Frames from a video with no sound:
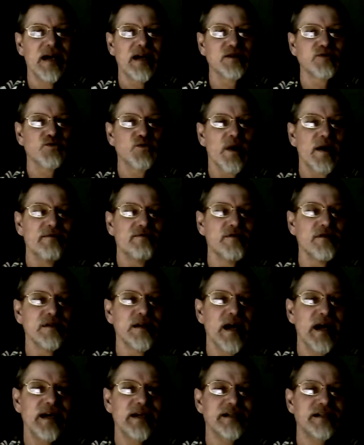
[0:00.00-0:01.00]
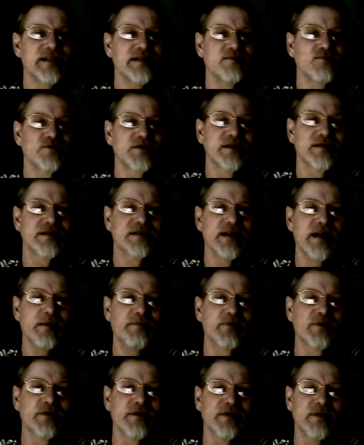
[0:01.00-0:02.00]
his revelation was
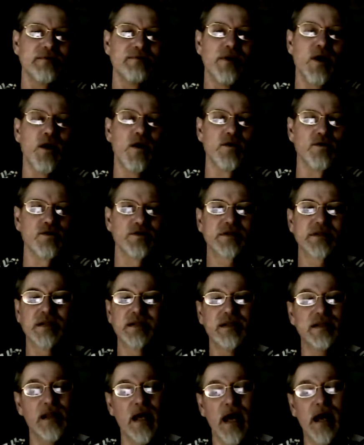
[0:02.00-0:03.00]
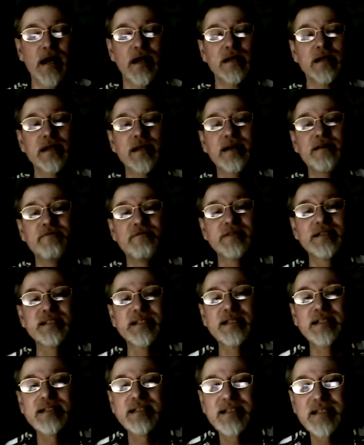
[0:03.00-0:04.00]
deeper than most. And, and even
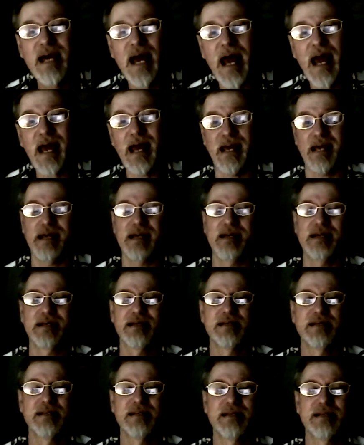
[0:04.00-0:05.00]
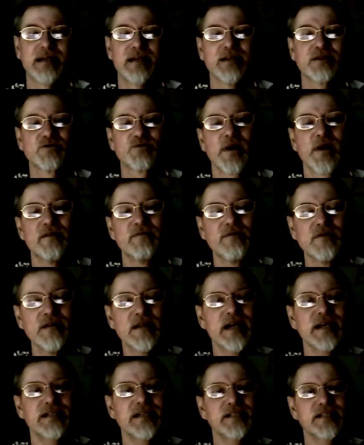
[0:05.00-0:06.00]
today, his
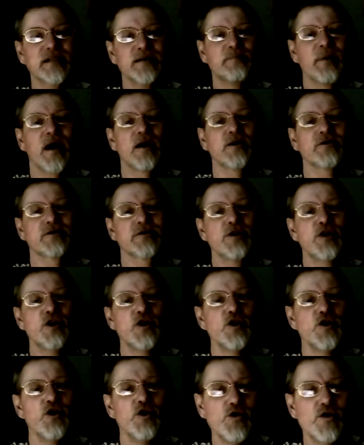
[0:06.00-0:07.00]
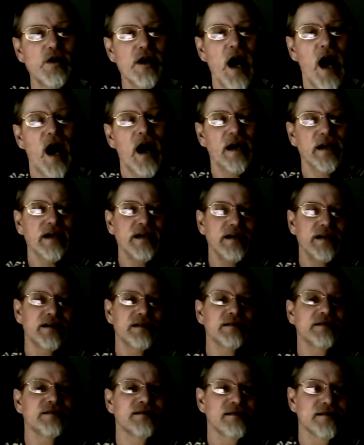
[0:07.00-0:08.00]
revelation about who God
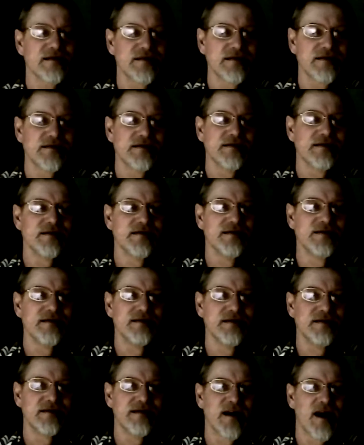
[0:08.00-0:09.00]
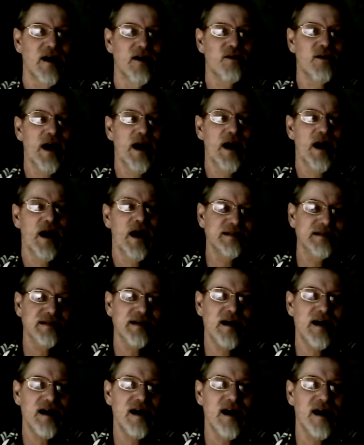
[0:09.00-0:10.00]
is, a righteous
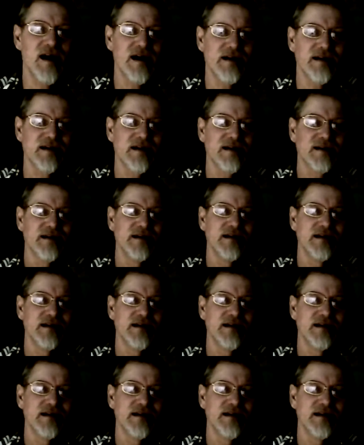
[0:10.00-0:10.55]
God,